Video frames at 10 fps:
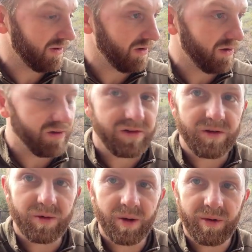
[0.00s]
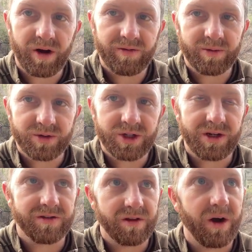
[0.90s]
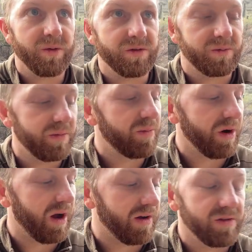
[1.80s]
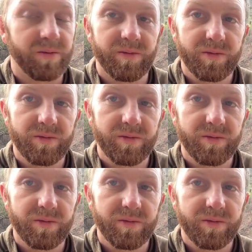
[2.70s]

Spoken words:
You could see them coming off of the machine, so that was pretty awesome.